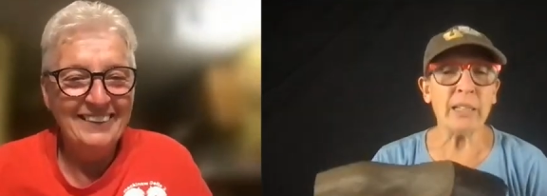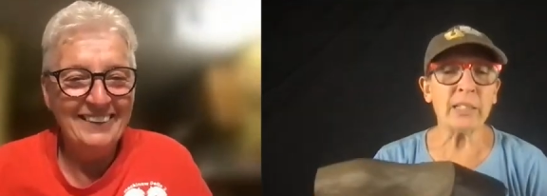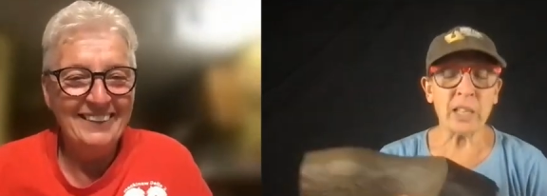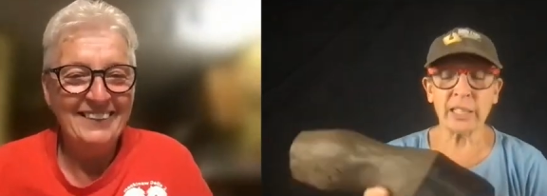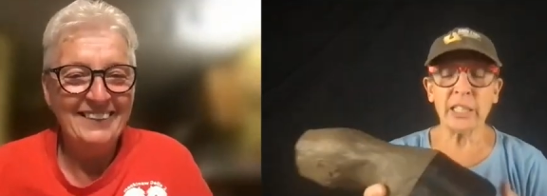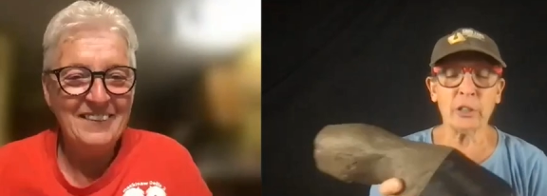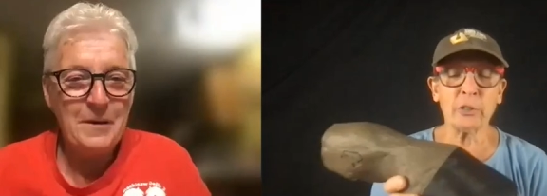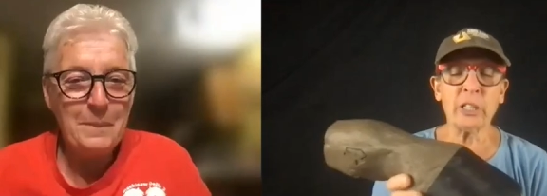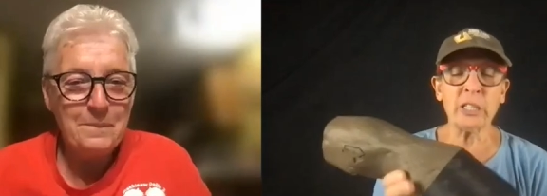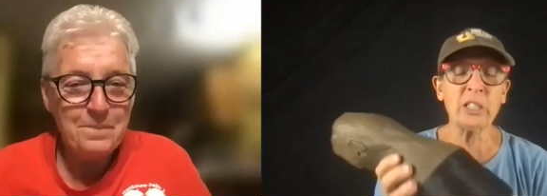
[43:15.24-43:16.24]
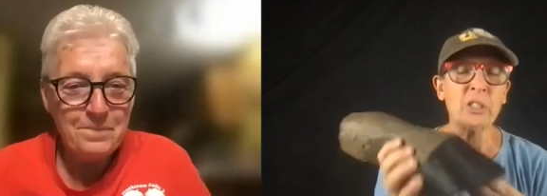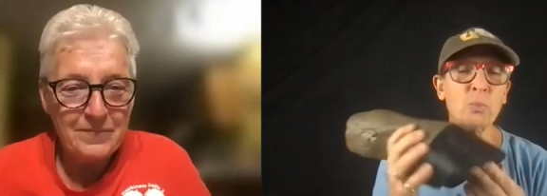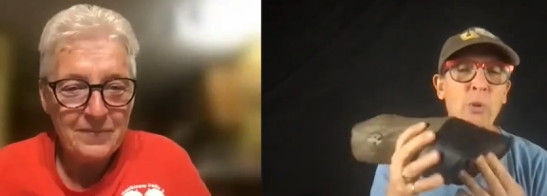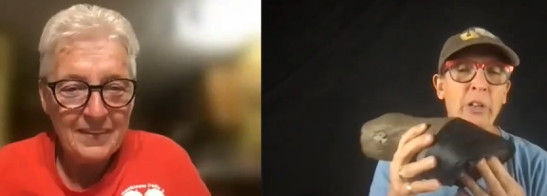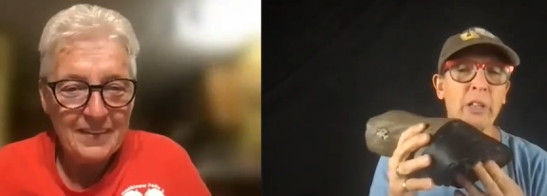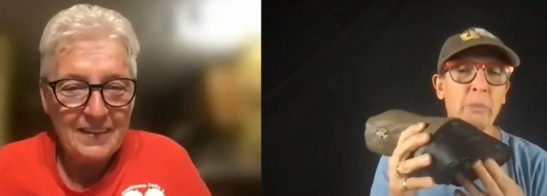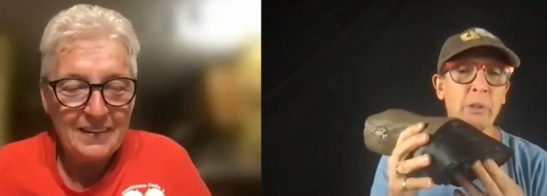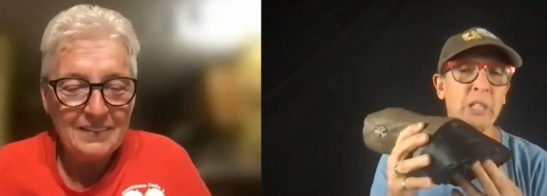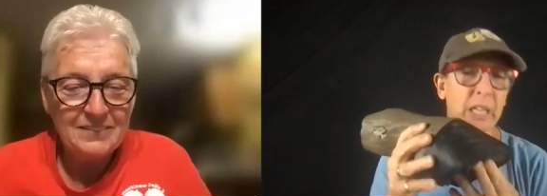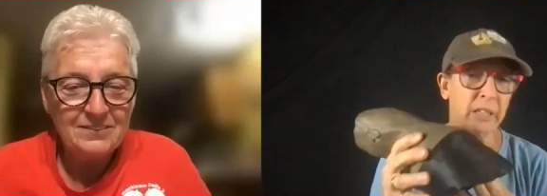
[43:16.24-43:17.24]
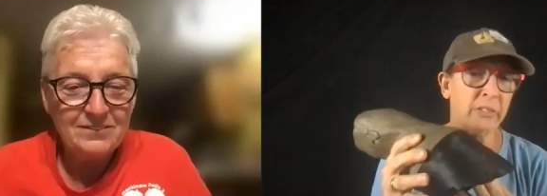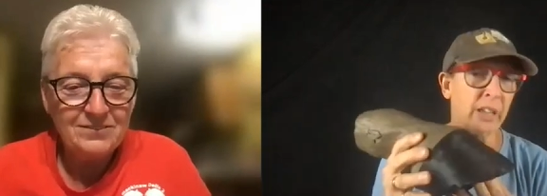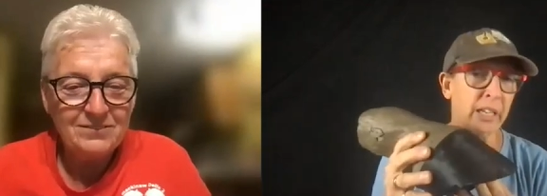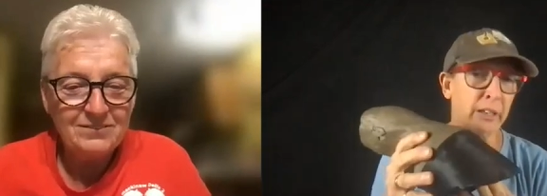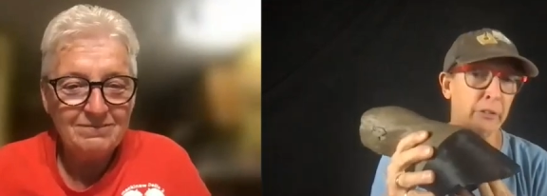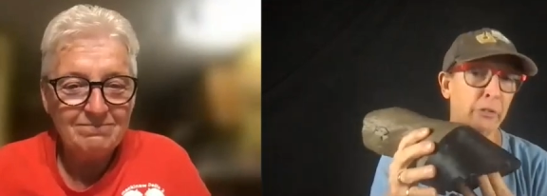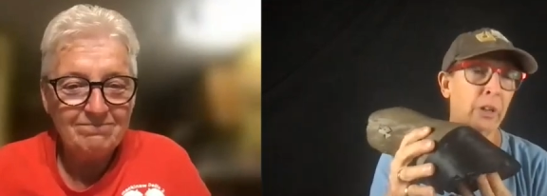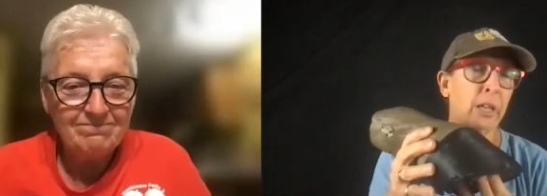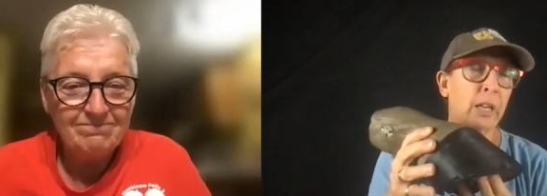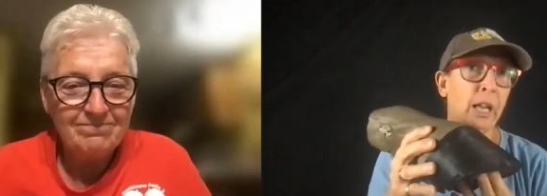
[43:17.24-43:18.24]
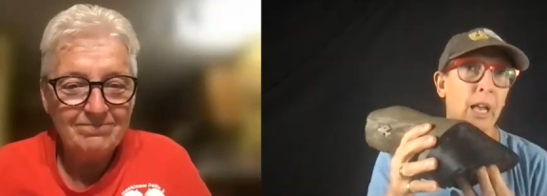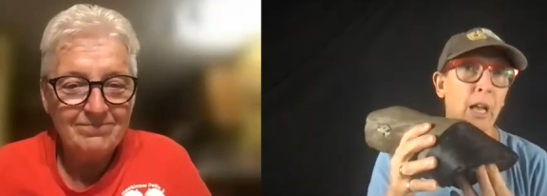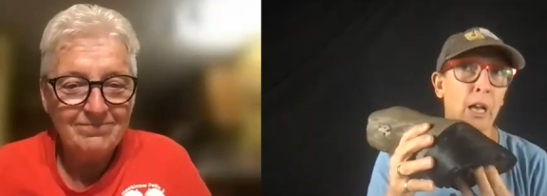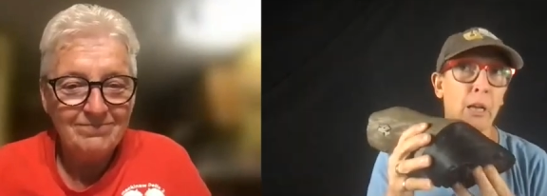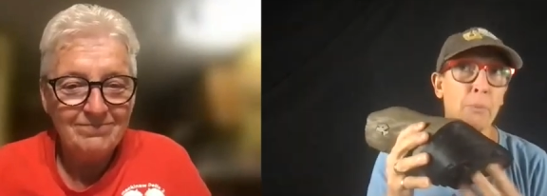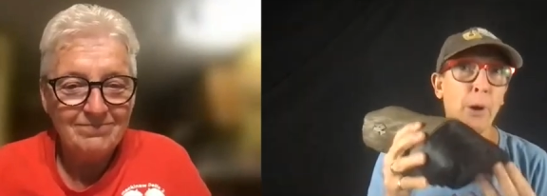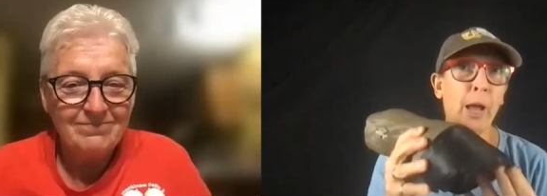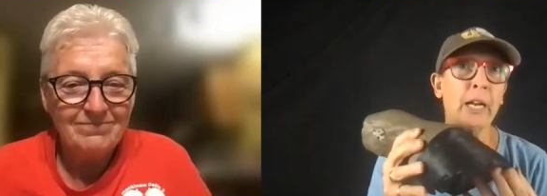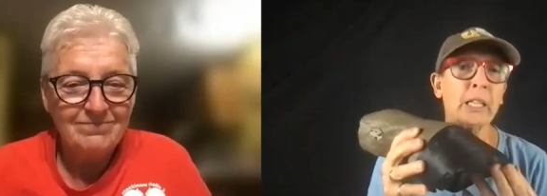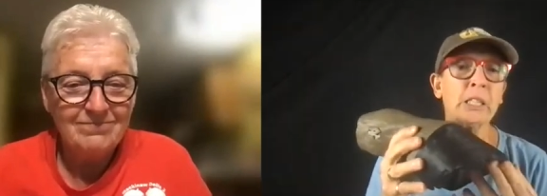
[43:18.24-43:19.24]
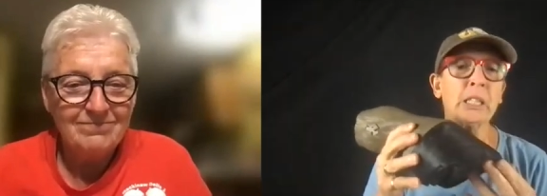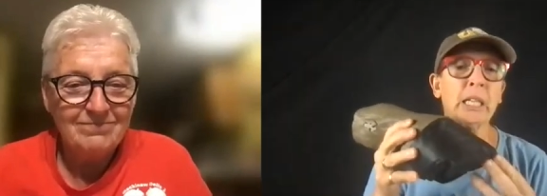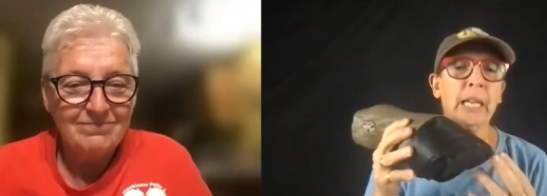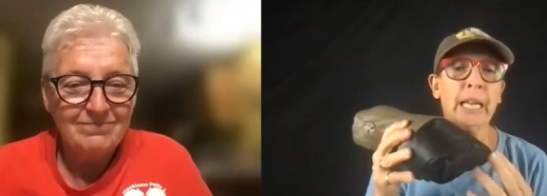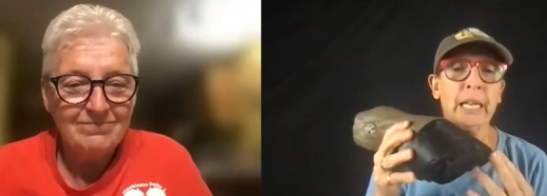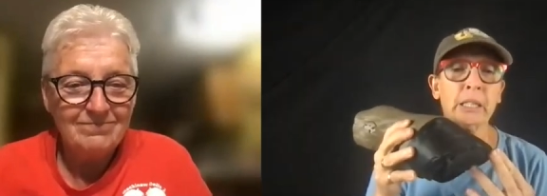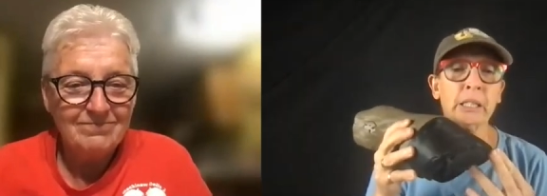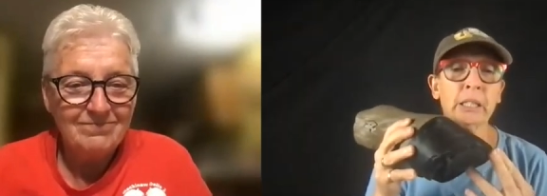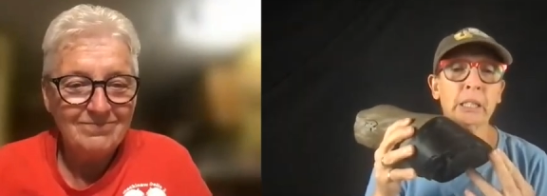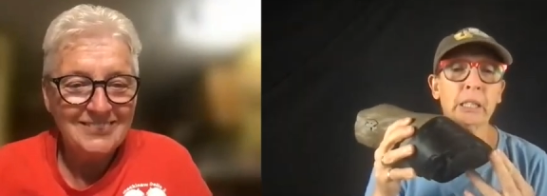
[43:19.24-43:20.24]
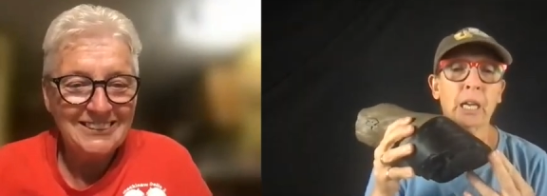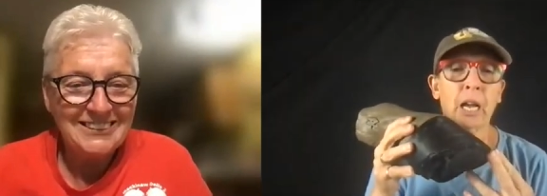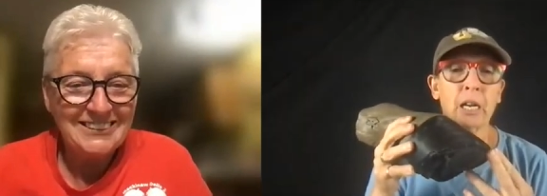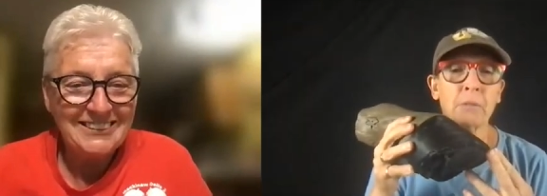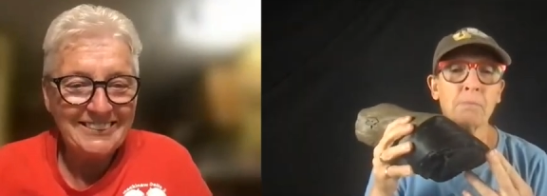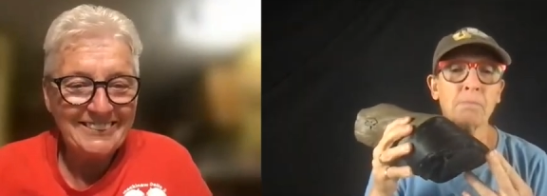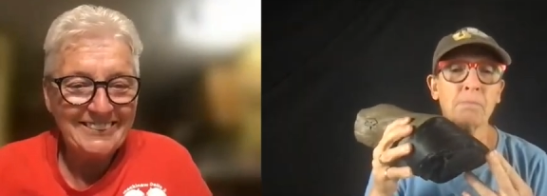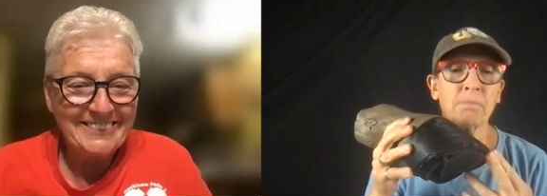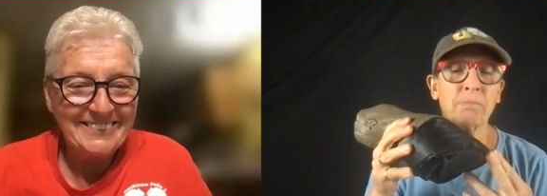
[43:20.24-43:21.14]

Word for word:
Speaker 1: because uh, you know this is one of the most innovative uh, products, and um,